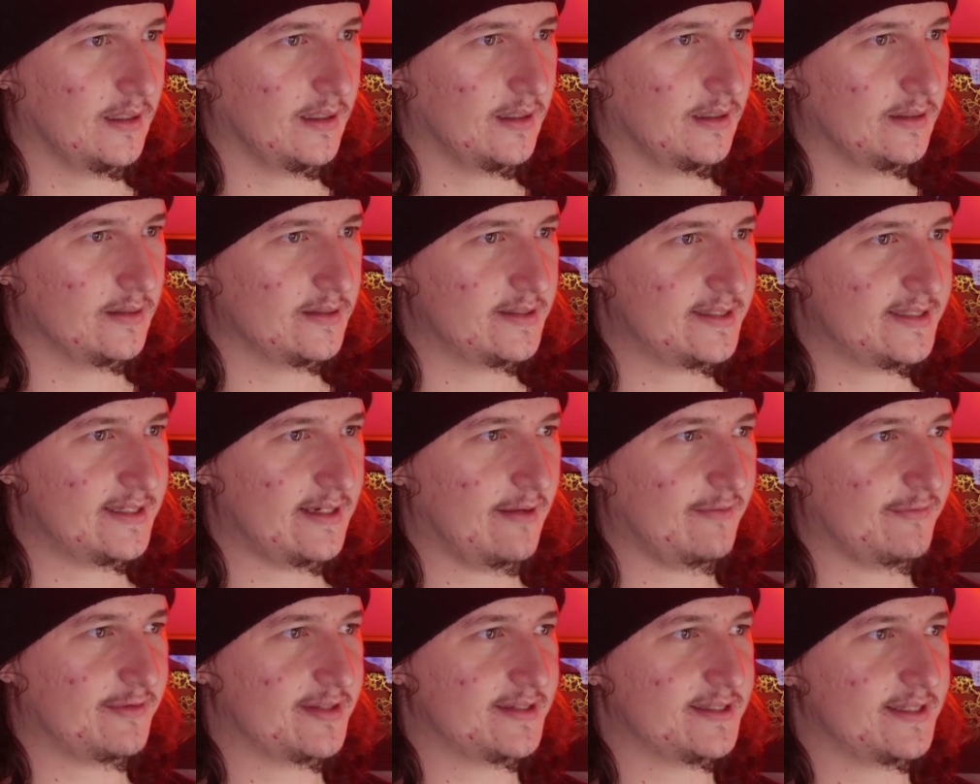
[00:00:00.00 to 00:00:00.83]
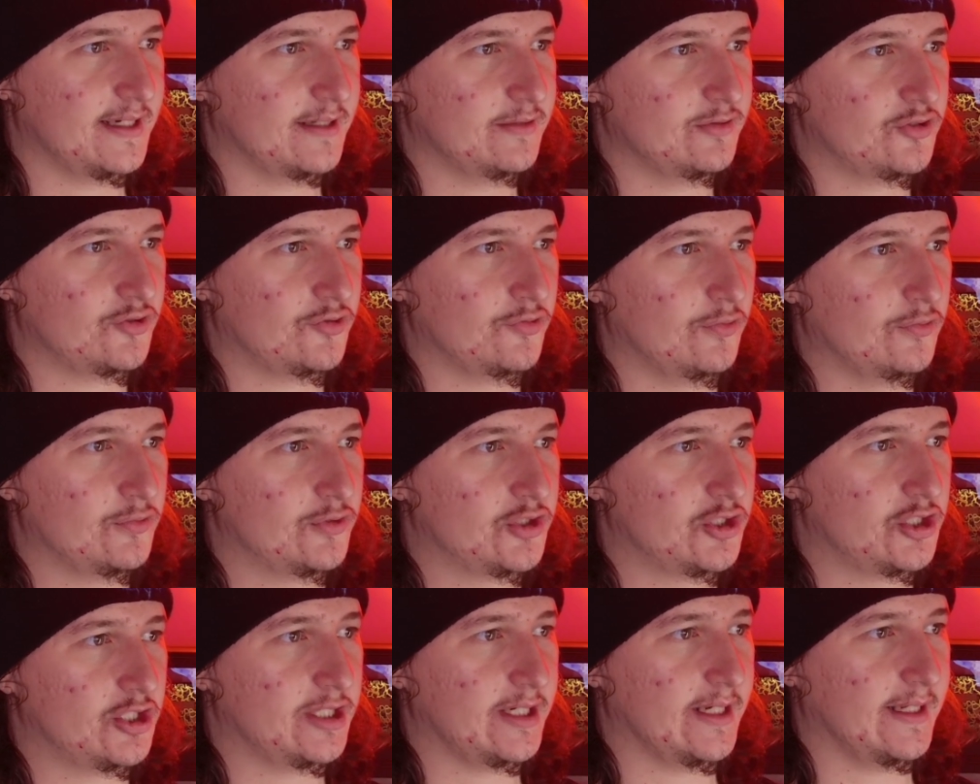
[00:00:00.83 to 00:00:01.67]
South central
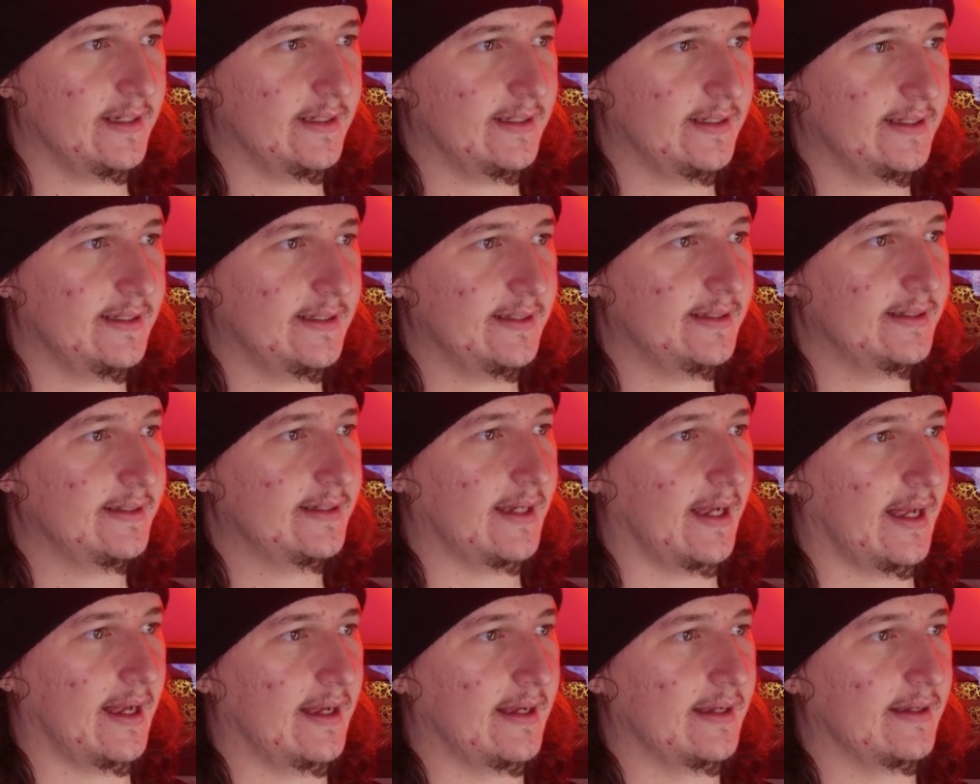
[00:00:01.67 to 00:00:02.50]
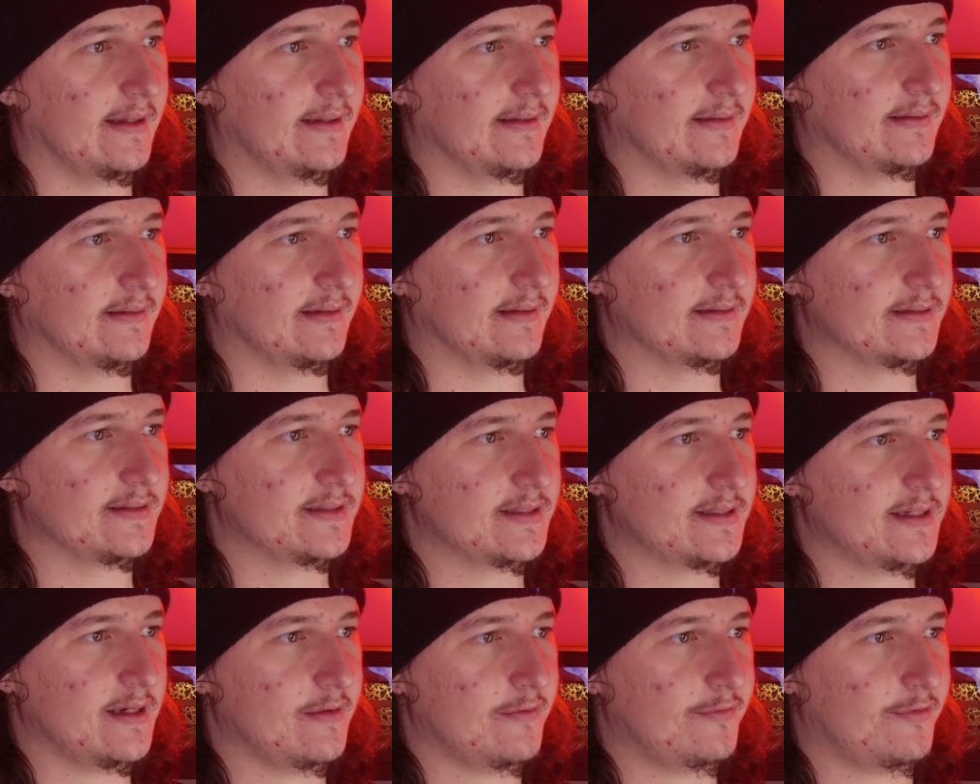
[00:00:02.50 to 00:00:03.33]
Chile and
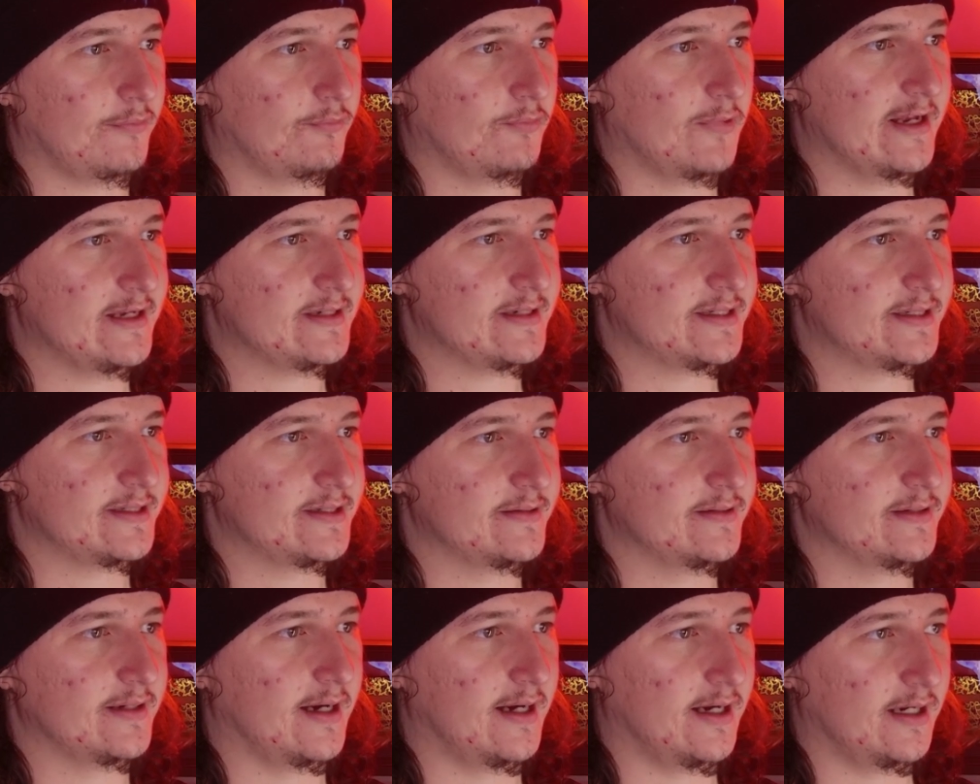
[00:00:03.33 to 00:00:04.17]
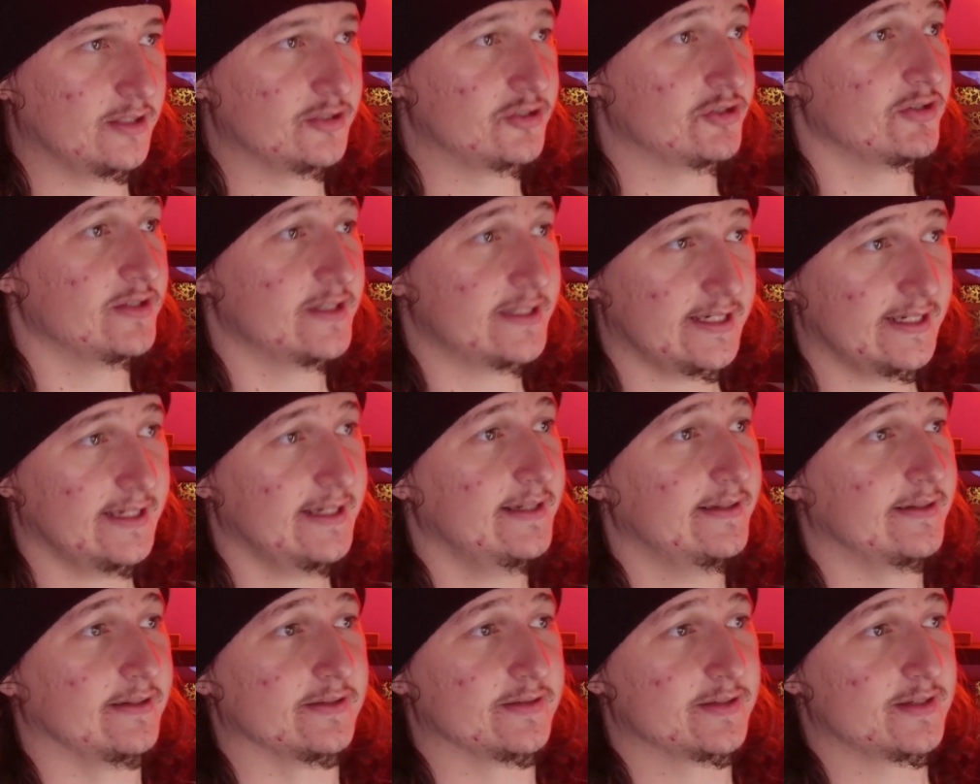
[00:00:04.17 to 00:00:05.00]
southwestern
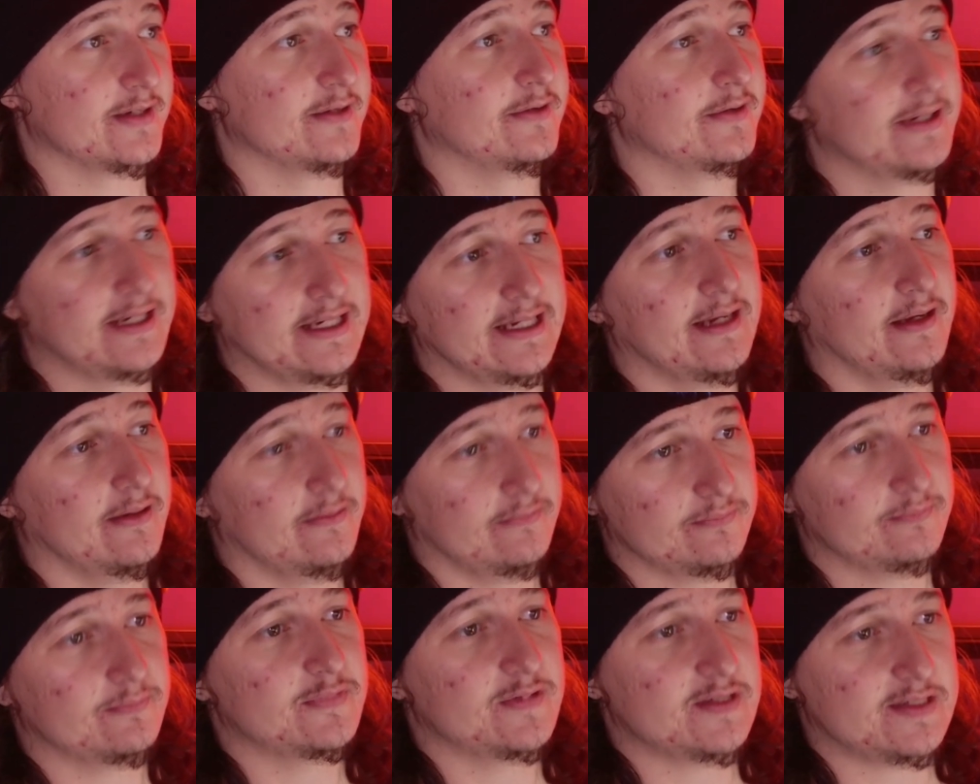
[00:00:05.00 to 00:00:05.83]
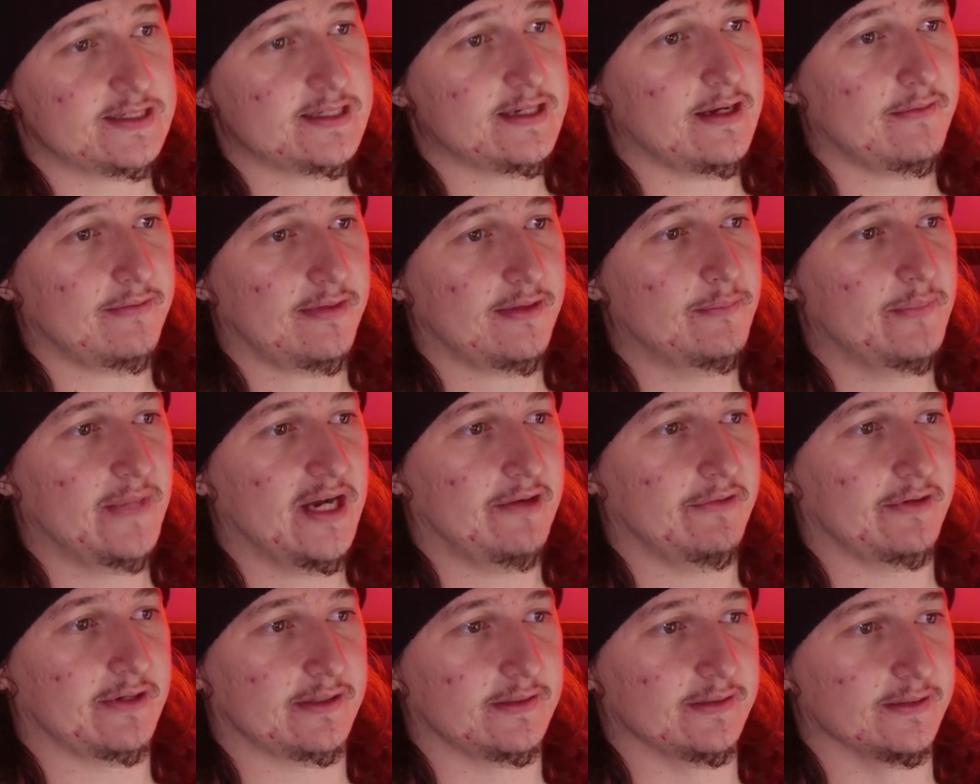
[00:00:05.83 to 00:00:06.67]
Argentina. So South
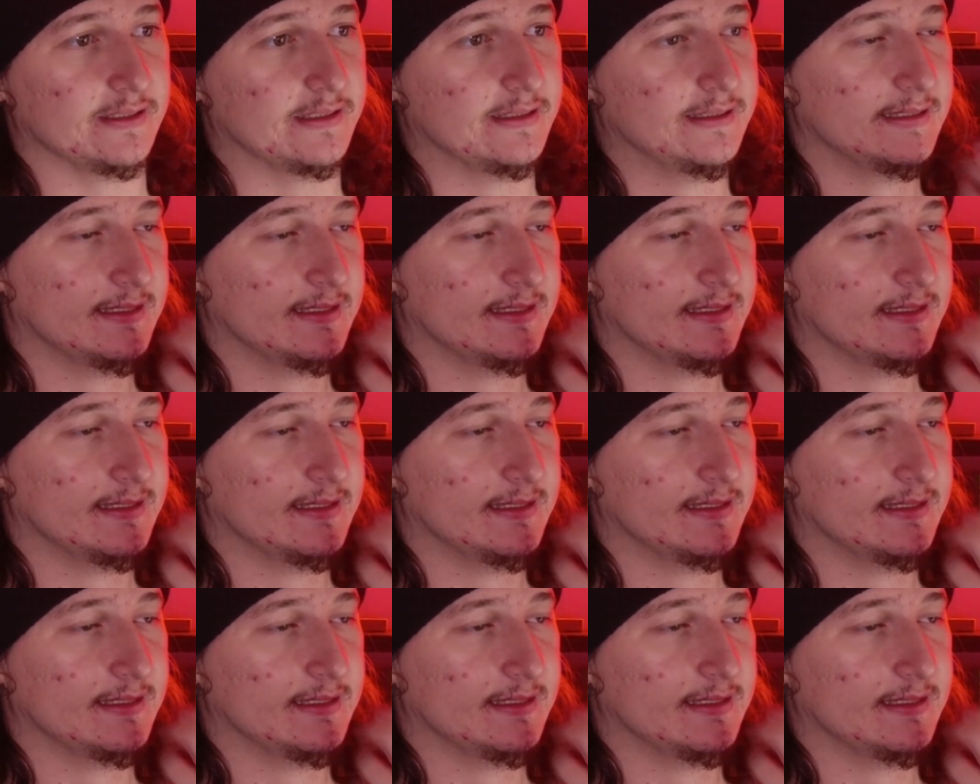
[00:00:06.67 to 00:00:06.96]
American.